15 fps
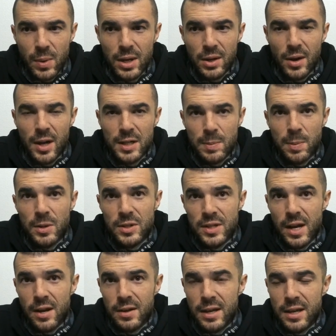what God's
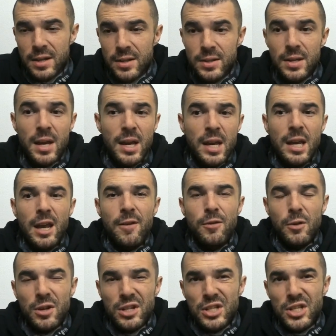personality is if
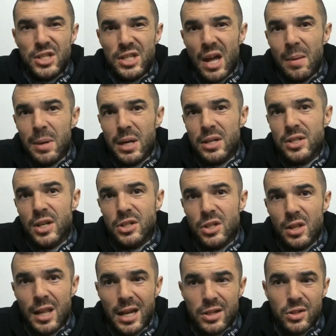you can stomach such
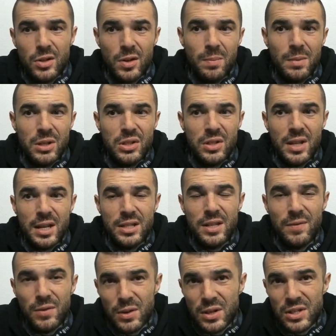a lecture, much less
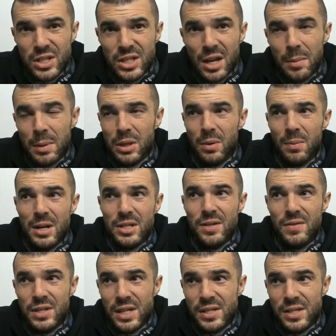if you can stomach the rest
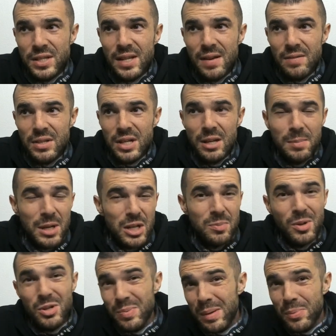of season 17, because
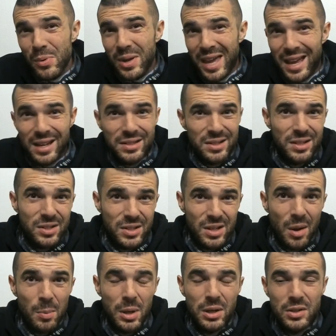most people can't
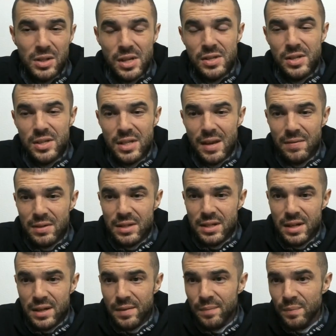stomach season
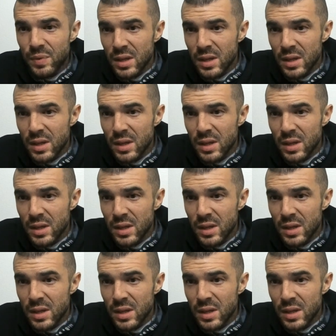17.